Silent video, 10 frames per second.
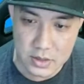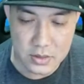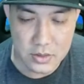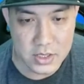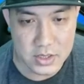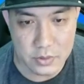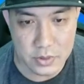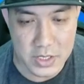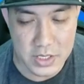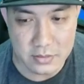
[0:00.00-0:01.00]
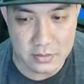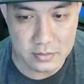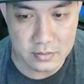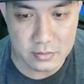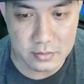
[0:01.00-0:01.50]
your answer will be
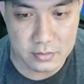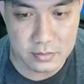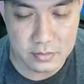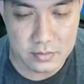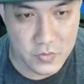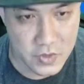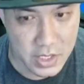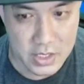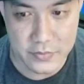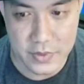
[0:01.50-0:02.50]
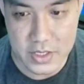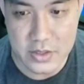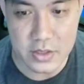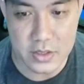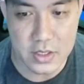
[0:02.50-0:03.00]
yes, very good,